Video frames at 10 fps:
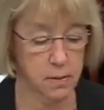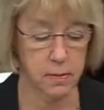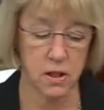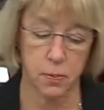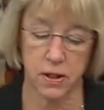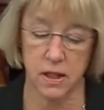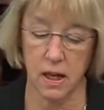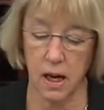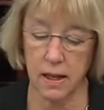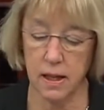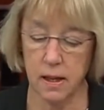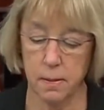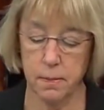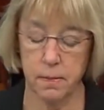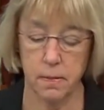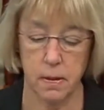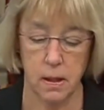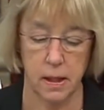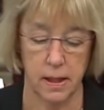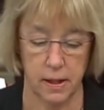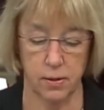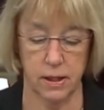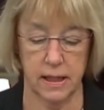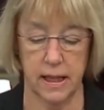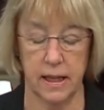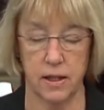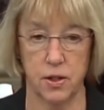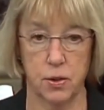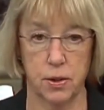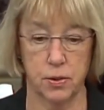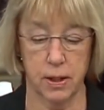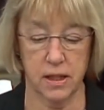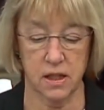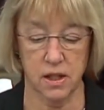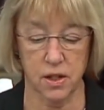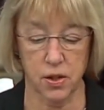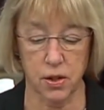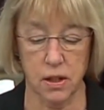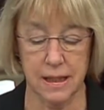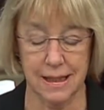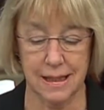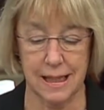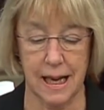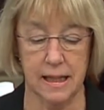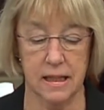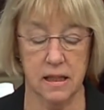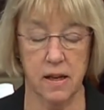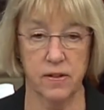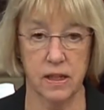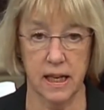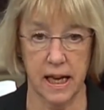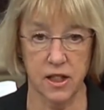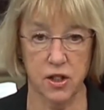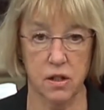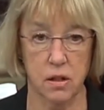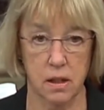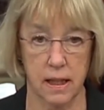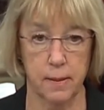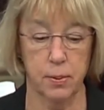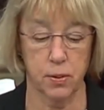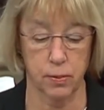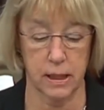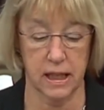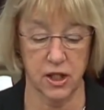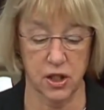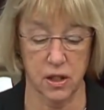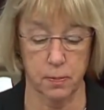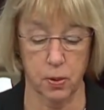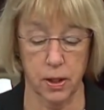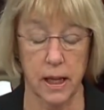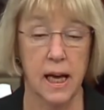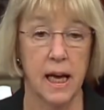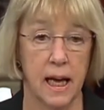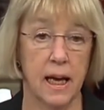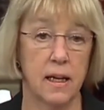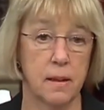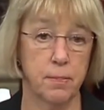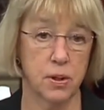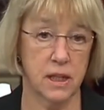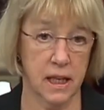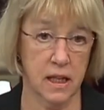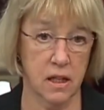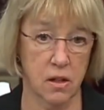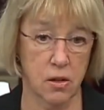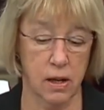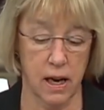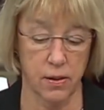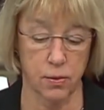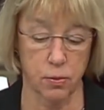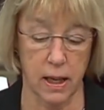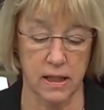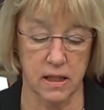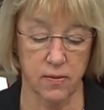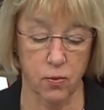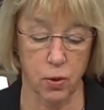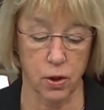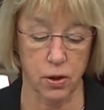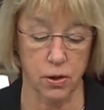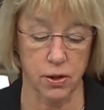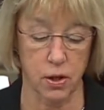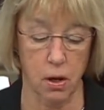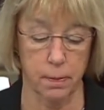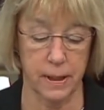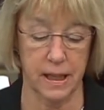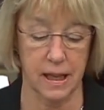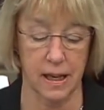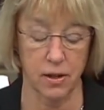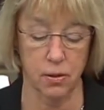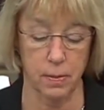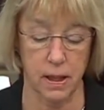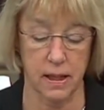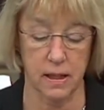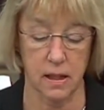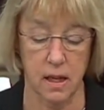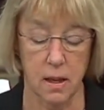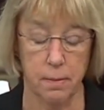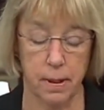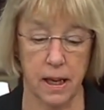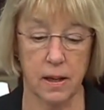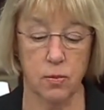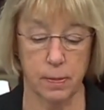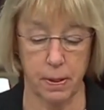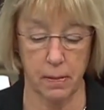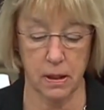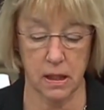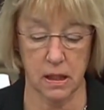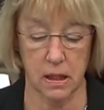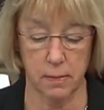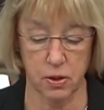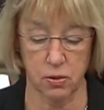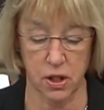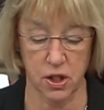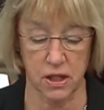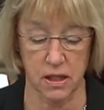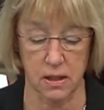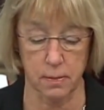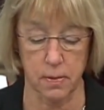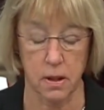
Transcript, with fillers: Mister President, I come here today to address the current status of the National Labor Relations Board, and in particular how the rights of workers are being undermined by Republican obstructionism.